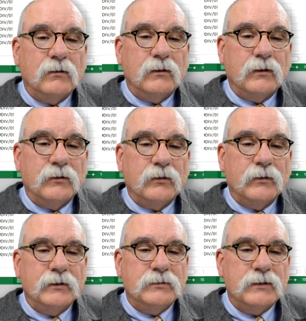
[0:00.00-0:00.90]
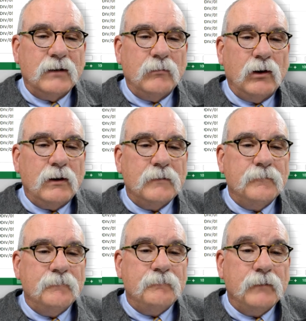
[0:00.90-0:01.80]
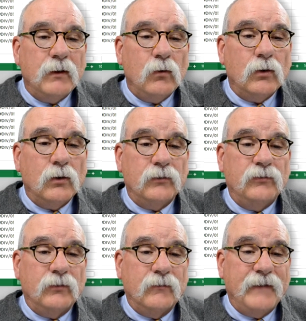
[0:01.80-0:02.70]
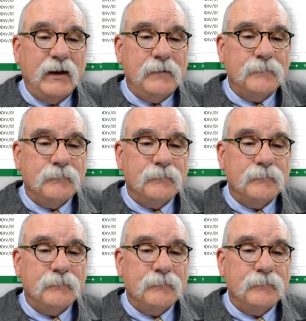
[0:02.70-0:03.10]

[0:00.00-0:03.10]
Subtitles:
Click on the green check mark. We'll go to Survey.